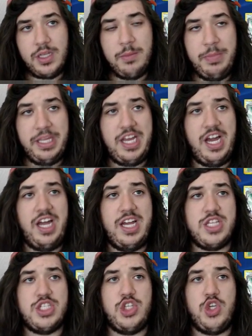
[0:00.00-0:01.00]

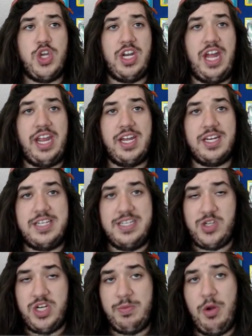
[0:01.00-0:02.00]
because you can like
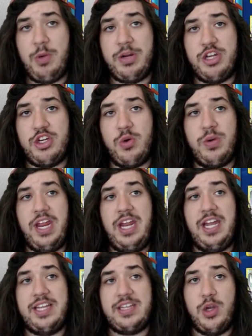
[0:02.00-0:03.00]
discard the Pokemon you don't need,
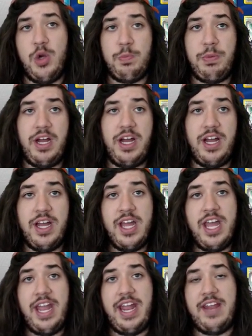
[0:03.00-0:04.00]
like the Hoopa,
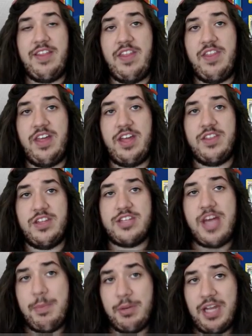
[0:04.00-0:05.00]
and then the
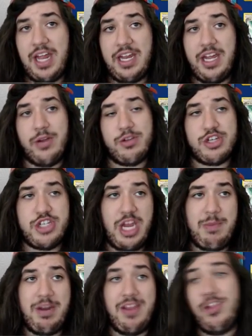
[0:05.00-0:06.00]
Tapu Lele or the
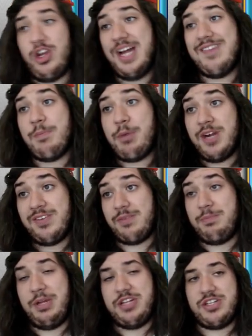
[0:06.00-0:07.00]
Shaymin, and then you'll have a
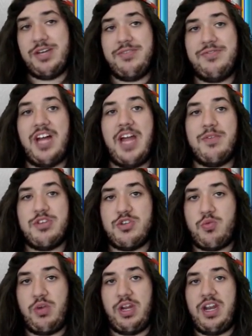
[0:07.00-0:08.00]
perfect bench of 5, which
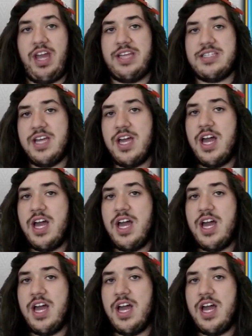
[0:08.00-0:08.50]
is really nice.